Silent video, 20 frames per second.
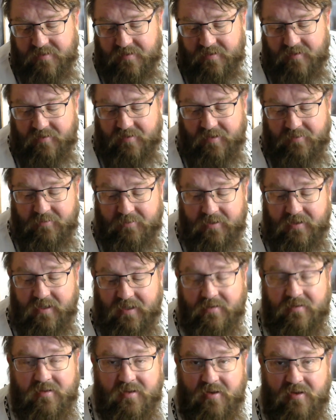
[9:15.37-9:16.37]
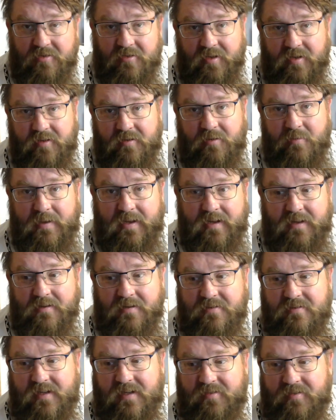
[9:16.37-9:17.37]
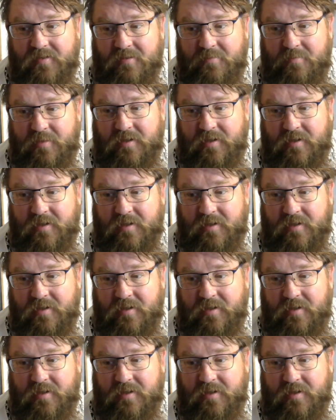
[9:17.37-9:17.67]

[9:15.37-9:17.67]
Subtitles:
though, I would like to know so I can go back and address it.